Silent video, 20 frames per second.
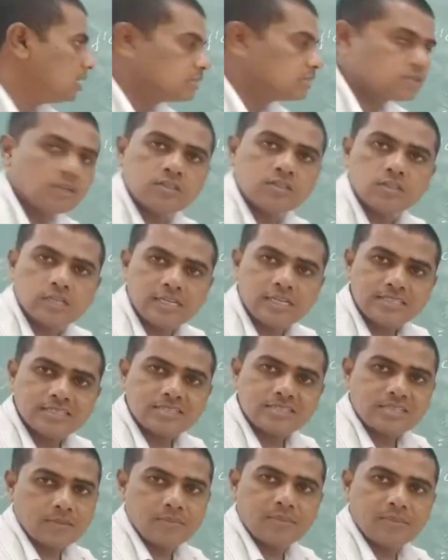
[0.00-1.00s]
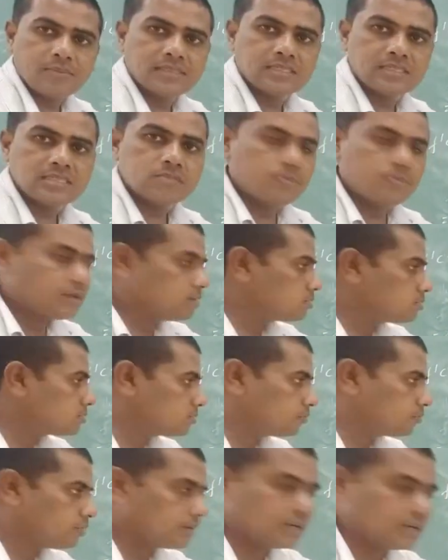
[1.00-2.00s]
so just remember this because
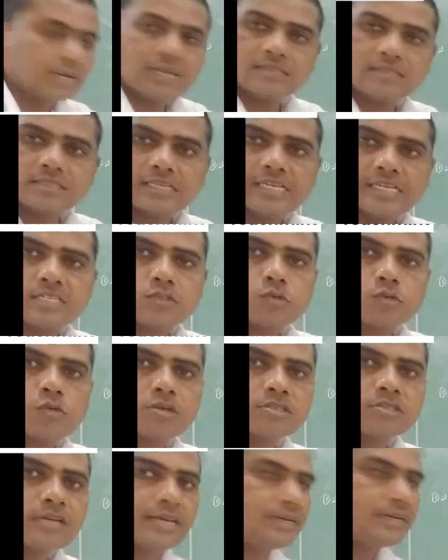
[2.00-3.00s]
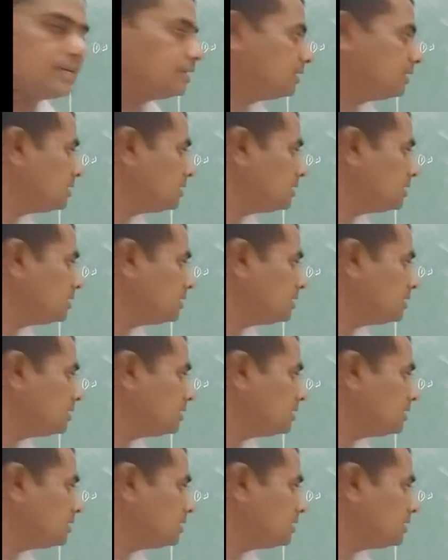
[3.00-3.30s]
for case 2 also I made